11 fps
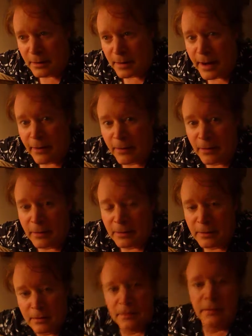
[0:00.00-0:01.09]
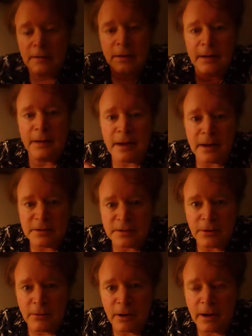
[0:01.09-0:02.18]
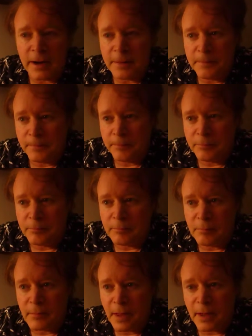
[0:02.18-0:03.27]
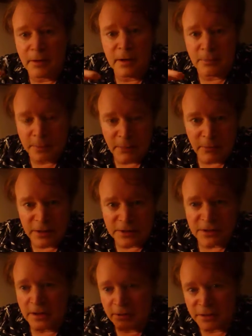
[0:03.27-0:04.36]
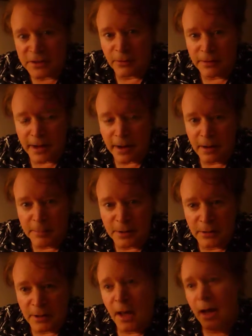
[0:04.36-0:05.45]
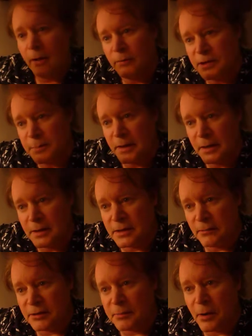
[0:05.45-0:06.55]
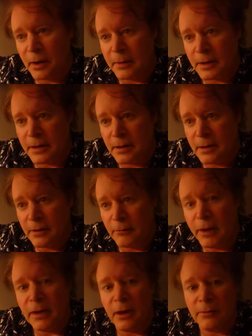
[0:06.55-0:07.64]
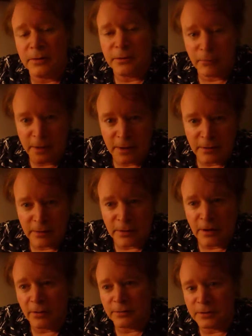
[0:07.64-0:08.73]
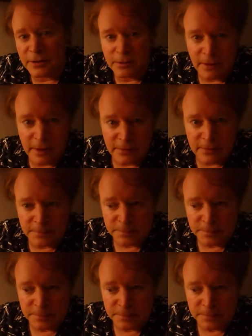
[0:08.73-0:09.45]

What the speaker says: error. It got so high, it couldn't be registered, it'd just go into error mode, which means it was probably well over 300 over 200.